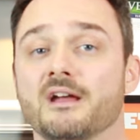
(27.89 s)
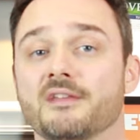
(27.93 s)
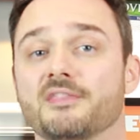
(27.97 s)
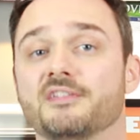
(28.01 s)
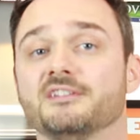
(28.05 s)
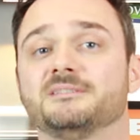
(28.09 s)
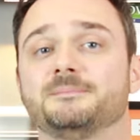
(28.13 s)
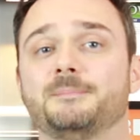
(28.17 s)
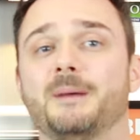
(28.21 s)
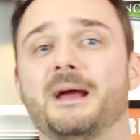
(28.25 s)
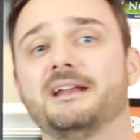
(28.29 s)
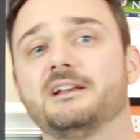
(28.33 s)

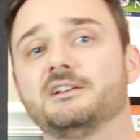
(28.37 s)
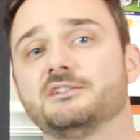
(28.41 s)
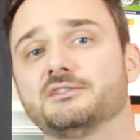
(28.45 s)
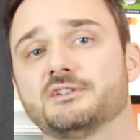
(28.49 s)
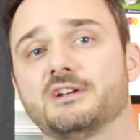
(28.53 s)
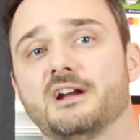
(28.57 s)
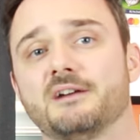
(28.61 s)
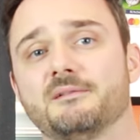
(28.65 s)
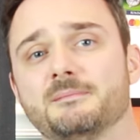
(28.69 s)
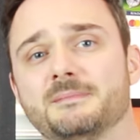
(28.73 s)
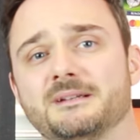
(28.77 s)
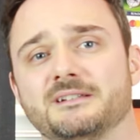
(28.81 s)
the Spanish
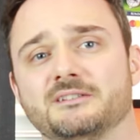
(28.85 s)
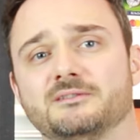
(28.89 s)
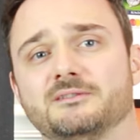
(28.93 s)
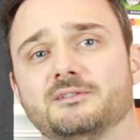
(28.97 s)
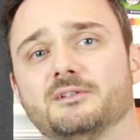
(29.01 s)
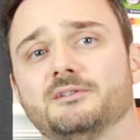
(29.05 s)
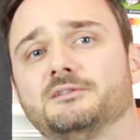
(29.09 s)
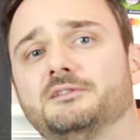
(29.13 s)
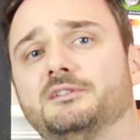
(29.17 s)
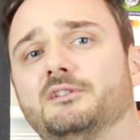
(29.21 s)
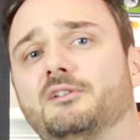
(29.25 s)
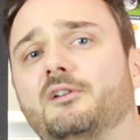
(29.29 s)
government
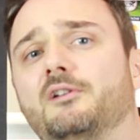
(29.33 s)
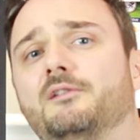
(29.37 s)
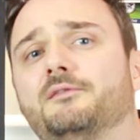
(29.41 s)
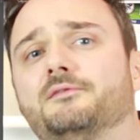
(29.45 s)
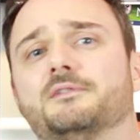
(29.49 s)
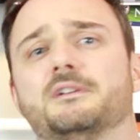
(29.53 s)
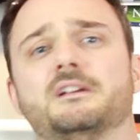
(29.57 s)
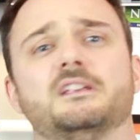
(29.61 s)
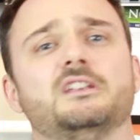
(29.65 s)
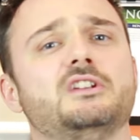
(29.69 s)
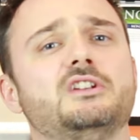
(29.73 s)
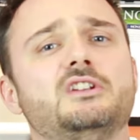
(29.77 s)
starts
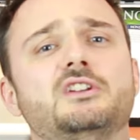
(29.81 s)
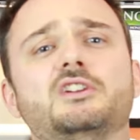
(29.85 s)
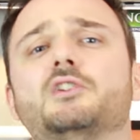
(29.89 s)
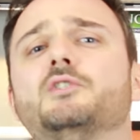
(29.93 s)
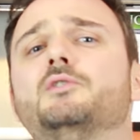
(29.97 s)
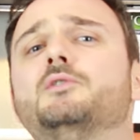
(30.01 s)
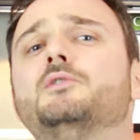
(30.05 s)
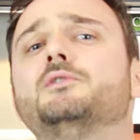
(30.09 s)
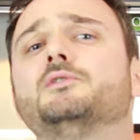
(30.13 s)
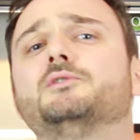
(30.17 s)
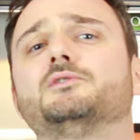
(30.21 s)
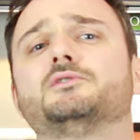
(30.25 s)
offering
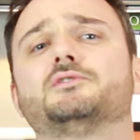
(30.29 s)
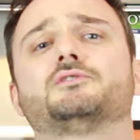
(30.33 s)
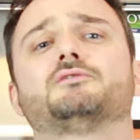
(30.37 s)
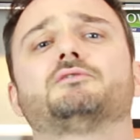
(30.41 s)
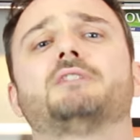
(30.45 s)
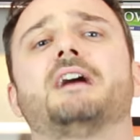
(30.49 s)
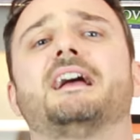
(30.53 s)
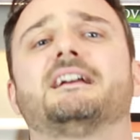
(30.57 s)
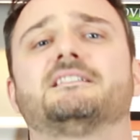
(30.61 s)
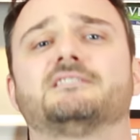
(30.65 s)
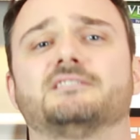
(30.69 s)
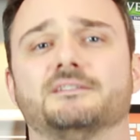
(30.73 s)
huge
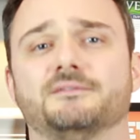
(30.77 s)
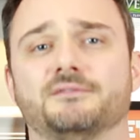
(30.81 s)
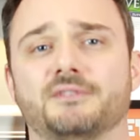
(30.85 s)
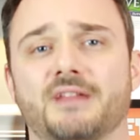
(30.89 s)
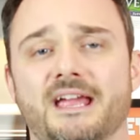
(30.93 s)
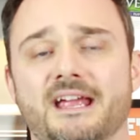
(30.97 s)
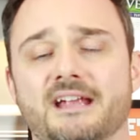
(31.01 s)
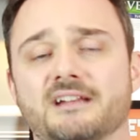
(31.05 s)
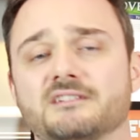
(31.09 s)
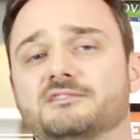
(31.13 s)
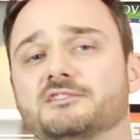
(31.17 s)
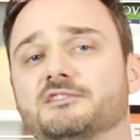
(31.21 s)
tracts of
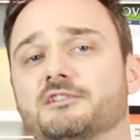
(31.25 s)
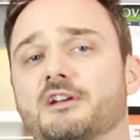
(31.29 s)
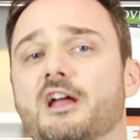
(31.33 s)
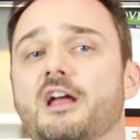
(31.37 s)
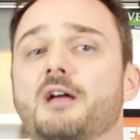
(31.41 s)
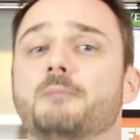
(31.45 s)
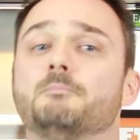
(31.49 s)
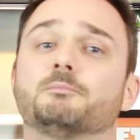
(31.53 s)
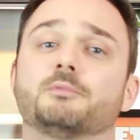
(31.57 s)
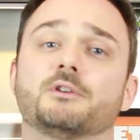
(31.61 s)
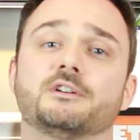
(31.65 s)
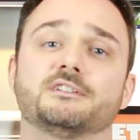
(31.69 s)
lands to
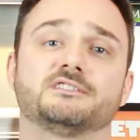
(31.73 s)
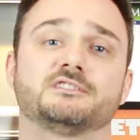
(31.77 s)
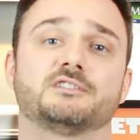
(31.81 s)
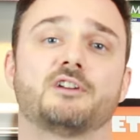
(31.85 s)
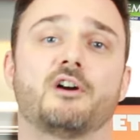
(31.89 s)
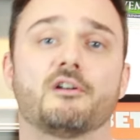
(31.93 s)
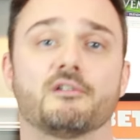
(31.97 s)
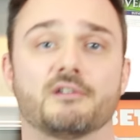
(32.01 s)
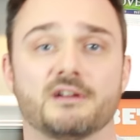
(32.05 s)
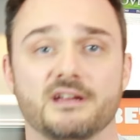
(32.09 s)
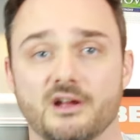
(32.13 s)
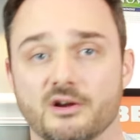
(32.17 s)

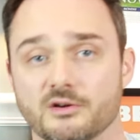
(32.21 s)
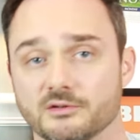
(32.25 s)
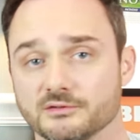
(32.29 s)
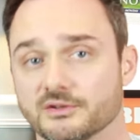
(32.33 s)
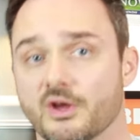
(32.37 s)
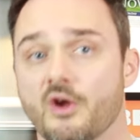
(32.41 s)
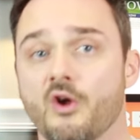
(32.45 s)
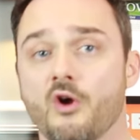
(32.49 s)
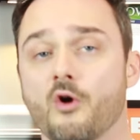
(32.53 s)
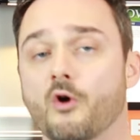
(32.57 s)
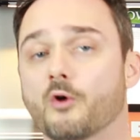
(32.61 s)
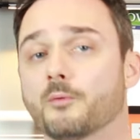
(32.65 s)
empresarios,
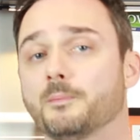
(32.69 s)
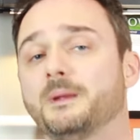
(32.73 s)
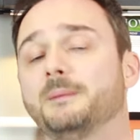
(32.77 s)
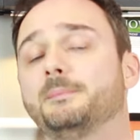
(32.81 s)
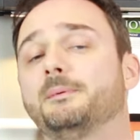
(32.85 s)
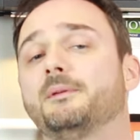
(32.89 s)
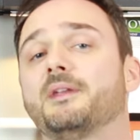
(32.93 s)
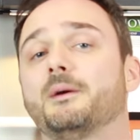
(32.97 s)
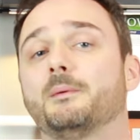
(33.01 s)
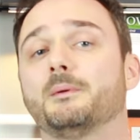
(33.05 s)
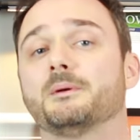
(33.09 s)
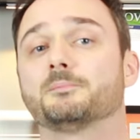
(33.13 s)
or
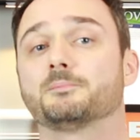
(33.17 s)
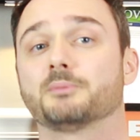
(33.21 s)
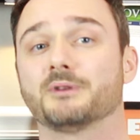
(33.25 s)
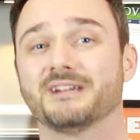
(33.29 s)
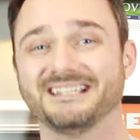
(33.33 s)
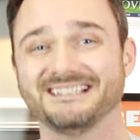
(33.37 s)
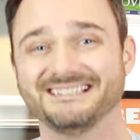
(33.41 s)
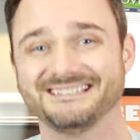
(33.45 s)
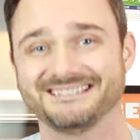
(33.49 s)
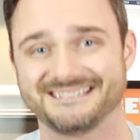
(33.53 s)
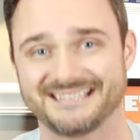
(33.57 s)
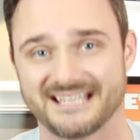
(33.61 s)
people that would
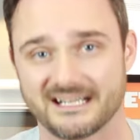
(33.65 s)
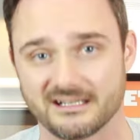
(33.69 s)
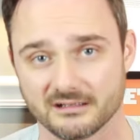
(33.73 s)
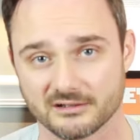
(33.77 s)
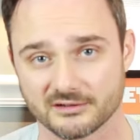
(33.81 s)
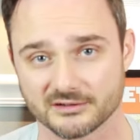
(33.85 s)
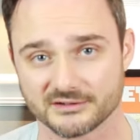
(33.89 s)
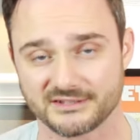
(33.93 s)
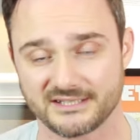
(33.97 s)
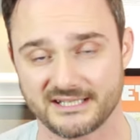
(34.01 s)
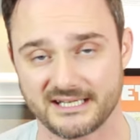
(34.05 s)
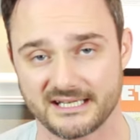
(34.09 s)
bring
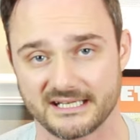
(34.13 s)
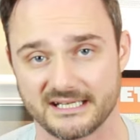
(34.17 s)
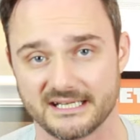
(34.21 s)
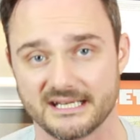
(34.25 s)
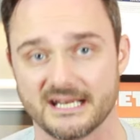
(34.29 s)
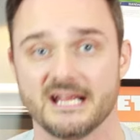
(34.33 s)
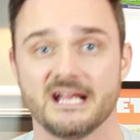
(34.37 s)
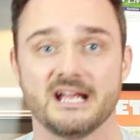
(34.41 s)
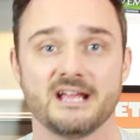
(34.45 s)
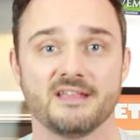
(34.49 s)
settlers in.